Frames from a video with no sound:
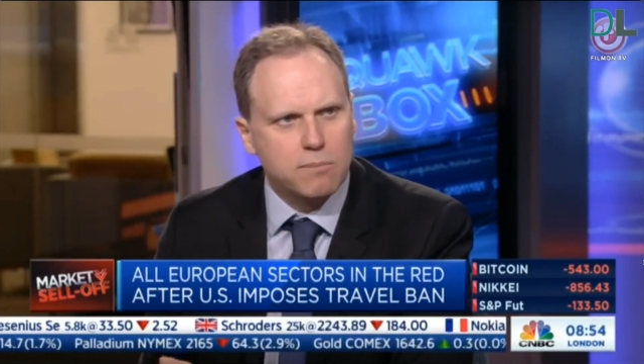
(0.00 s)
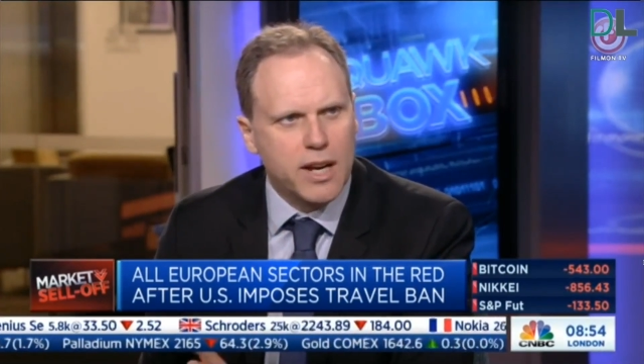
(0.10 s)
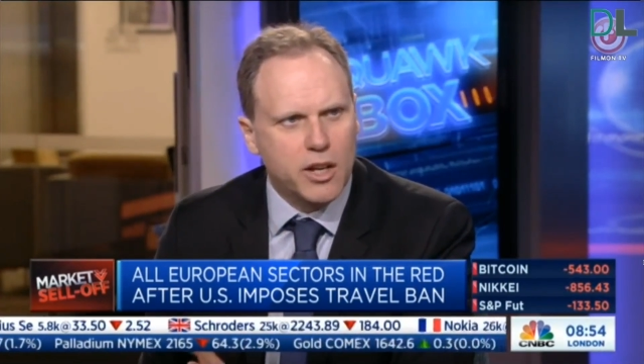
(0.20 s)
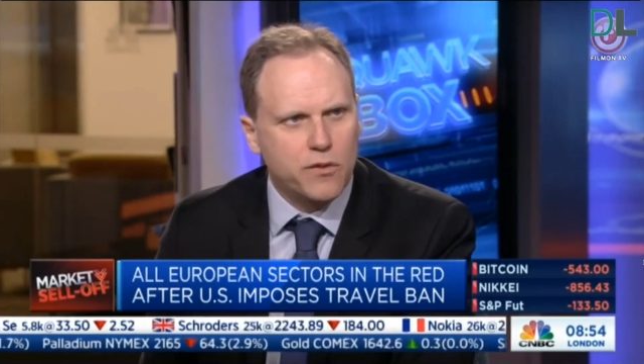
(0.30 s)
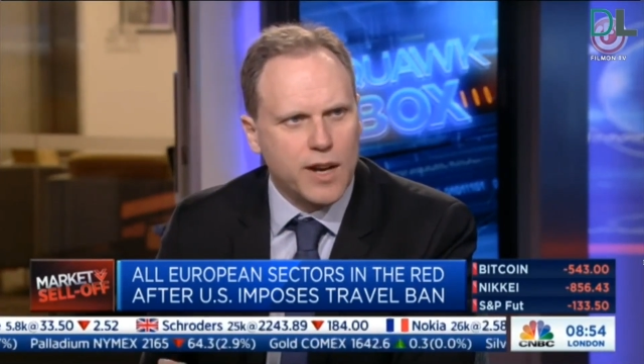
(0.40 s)

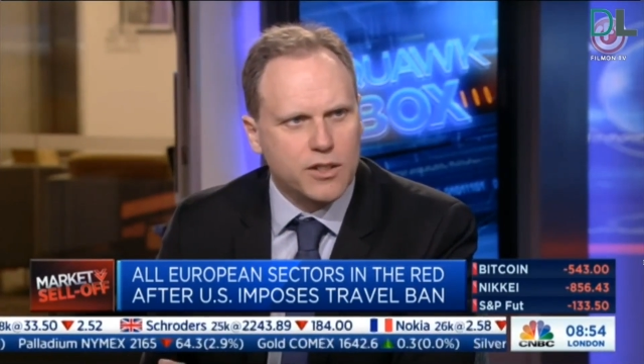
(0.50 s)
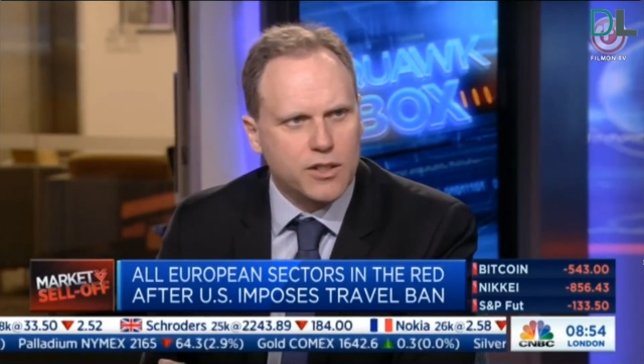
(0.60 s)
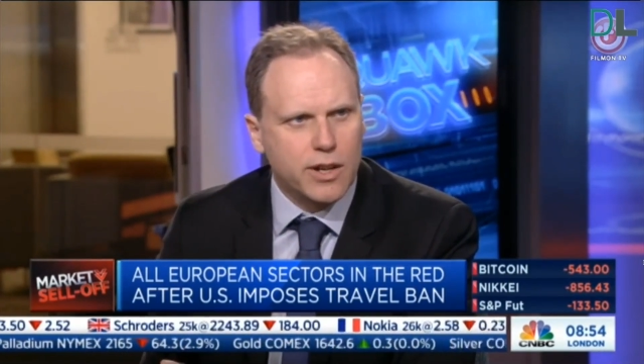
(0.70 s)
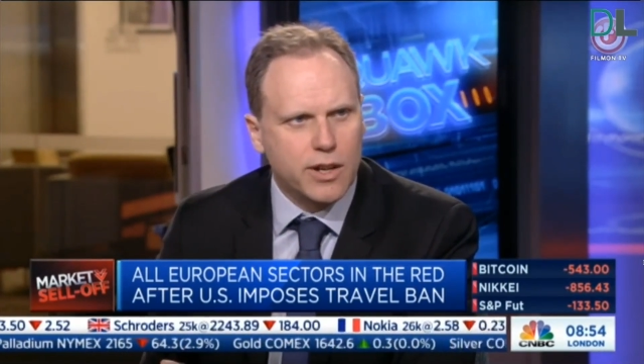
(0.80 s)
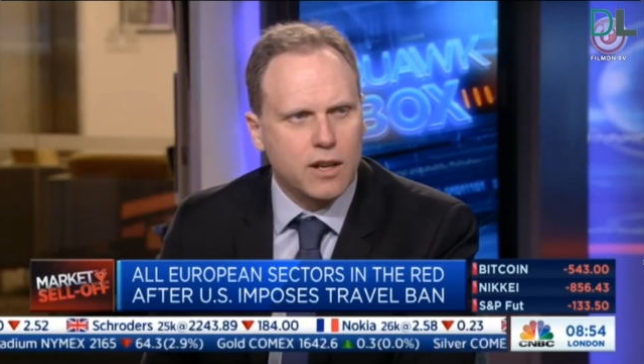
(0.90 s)

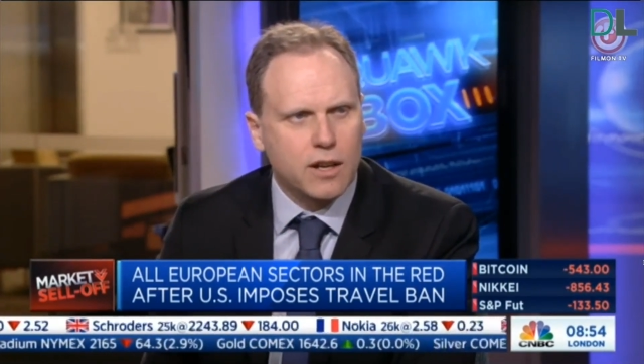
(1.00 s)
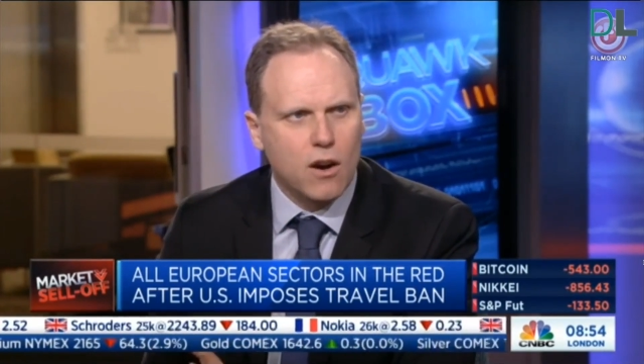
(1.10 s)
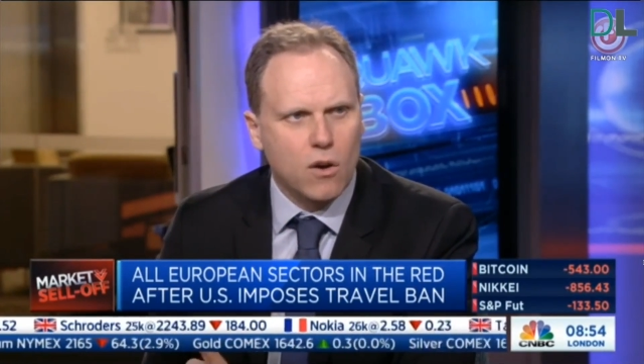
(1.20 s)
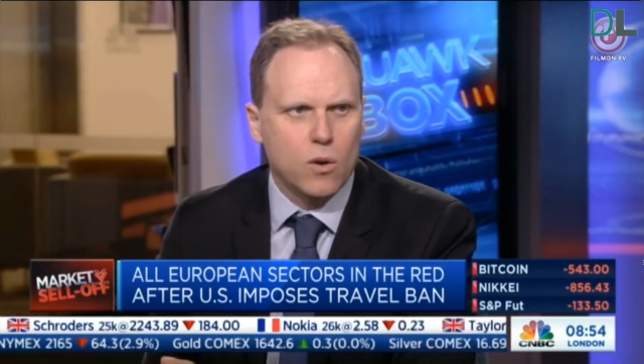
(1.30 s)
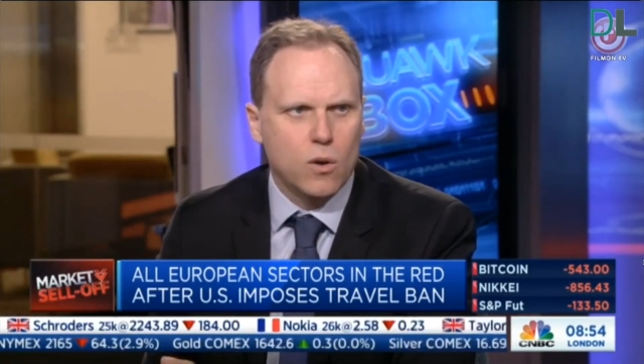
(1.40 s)
manufacturing
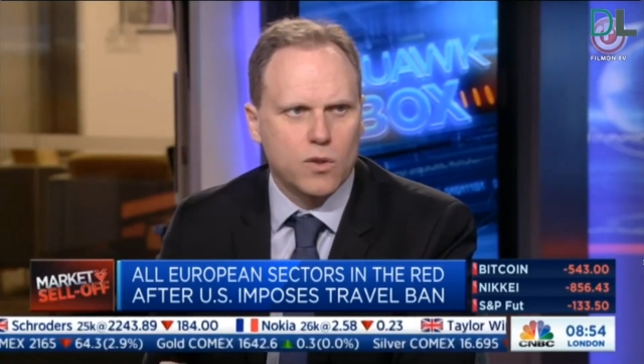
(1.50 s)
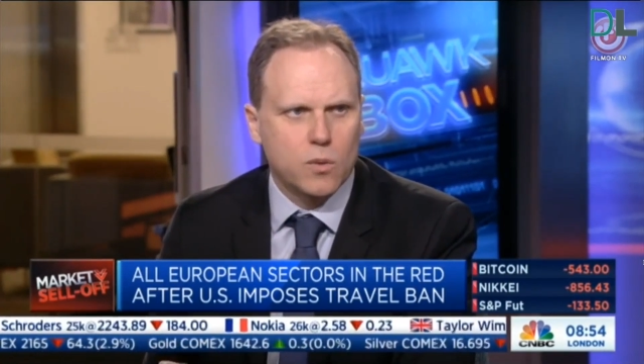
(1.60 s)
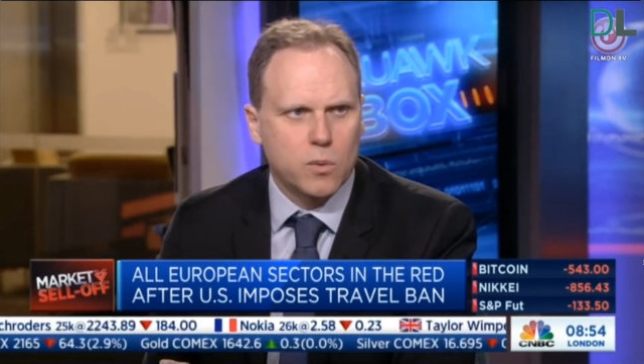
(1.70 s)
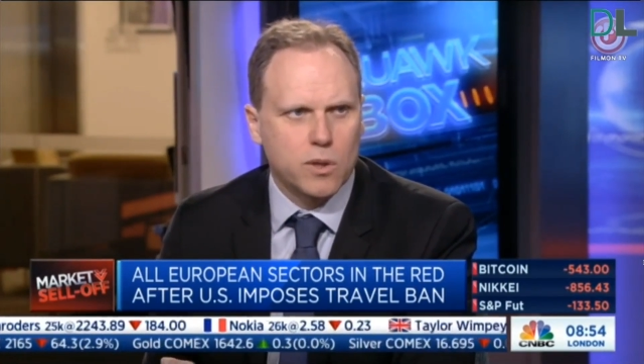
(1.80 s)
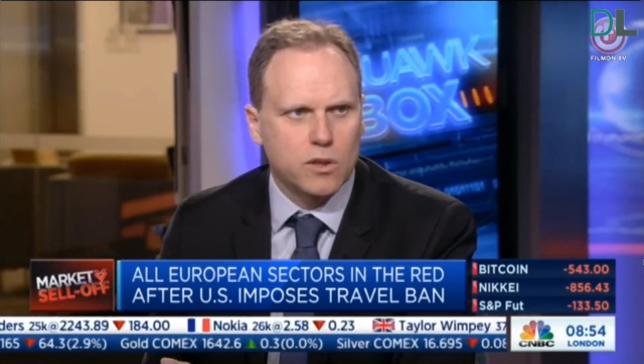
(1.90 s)
all over
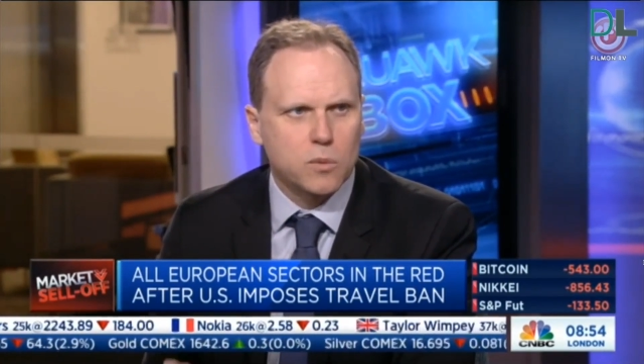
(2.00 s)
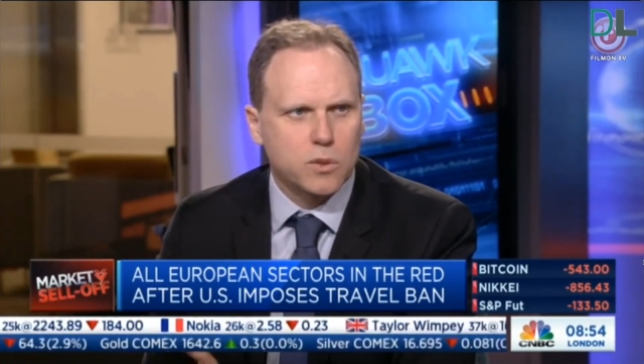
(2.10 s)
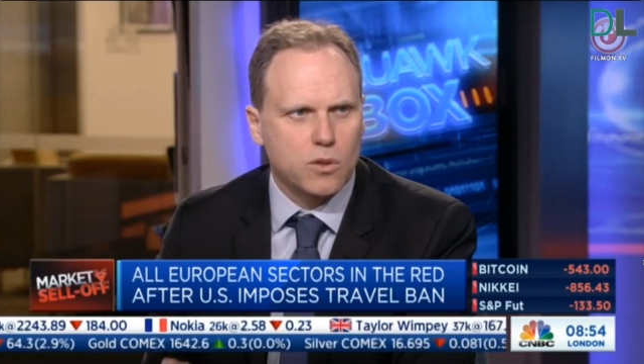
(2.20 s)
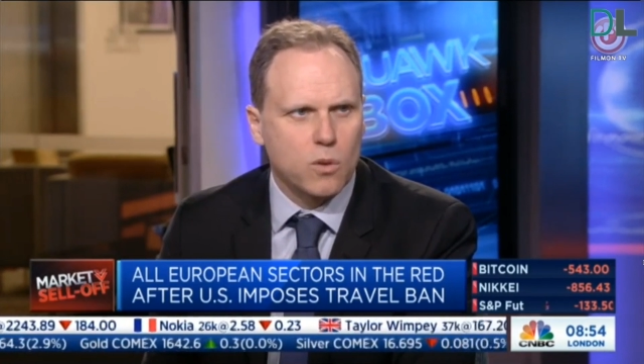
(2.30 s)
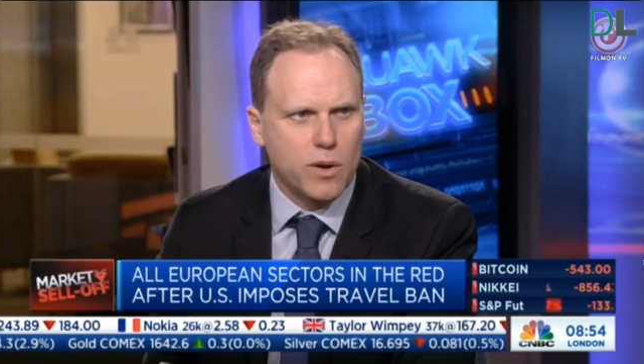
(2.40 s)
the world
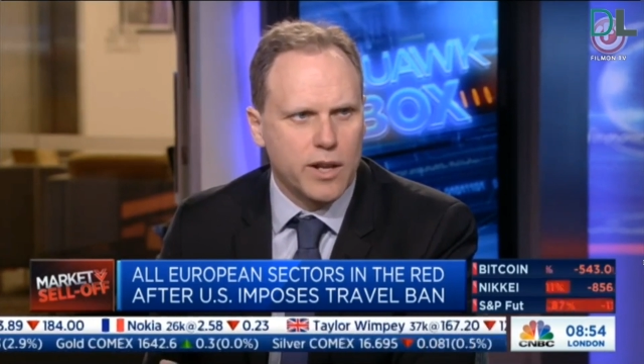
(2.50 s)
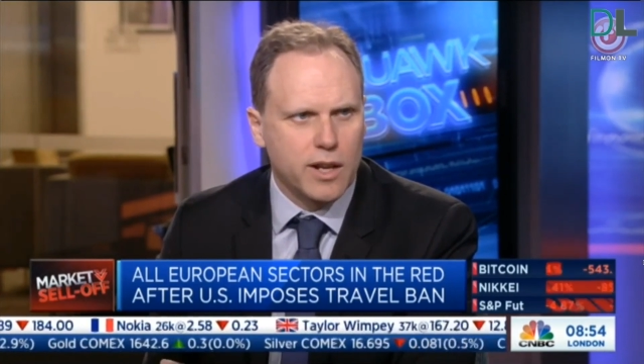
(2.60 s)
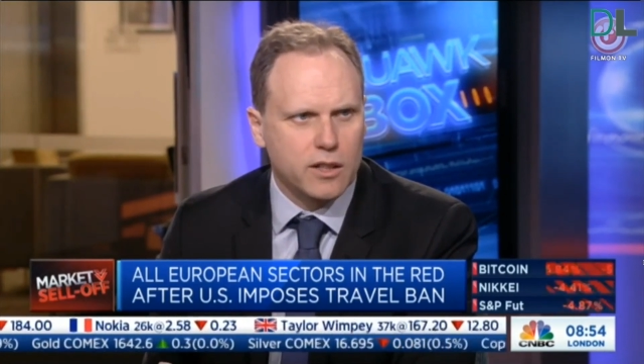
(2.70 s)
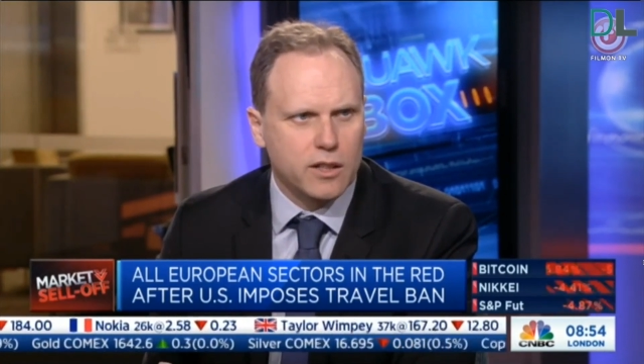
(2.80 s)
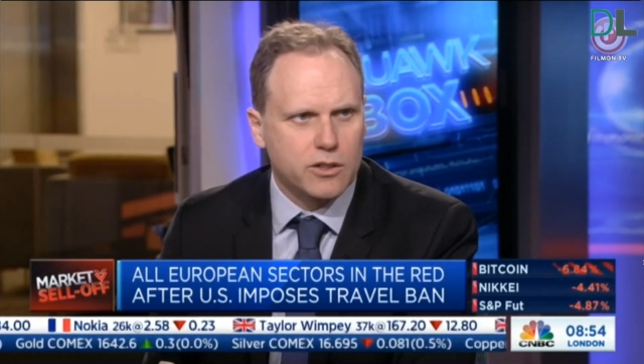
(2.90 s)
was
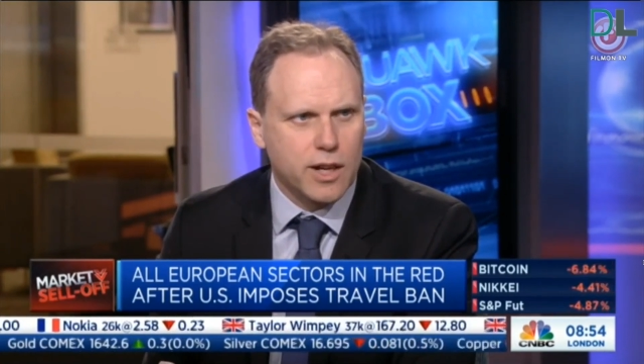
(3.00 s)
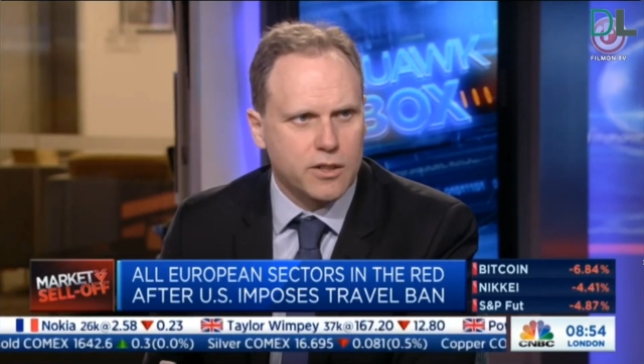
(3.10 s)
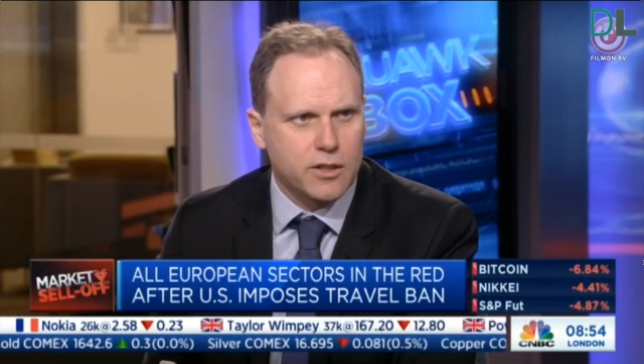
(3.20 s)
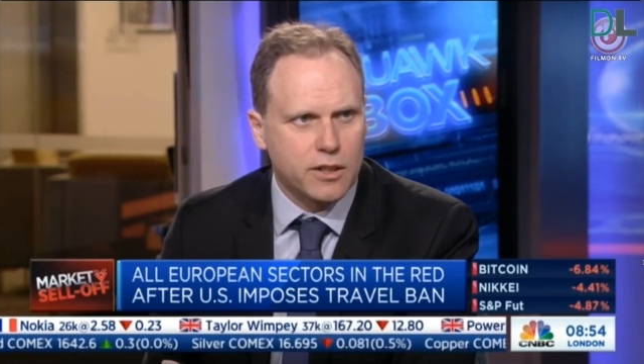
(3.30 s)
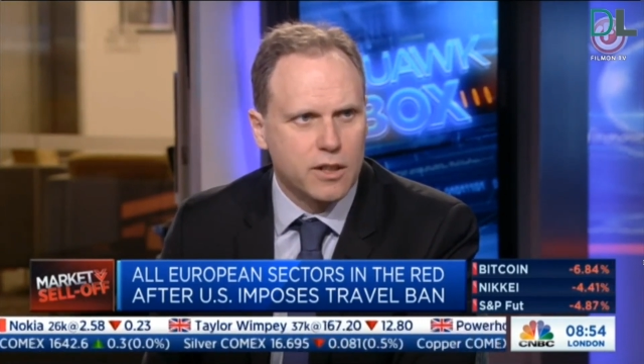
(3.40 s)
already in
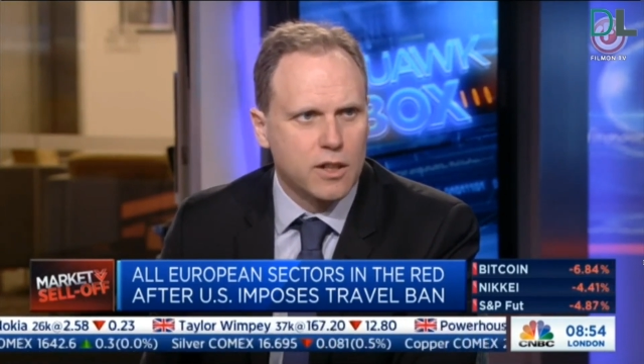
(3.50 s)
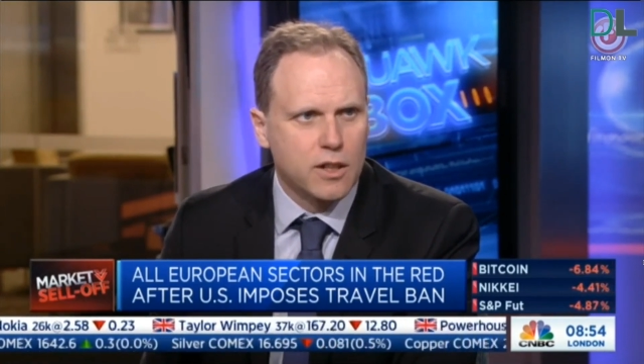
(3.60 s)
contraction.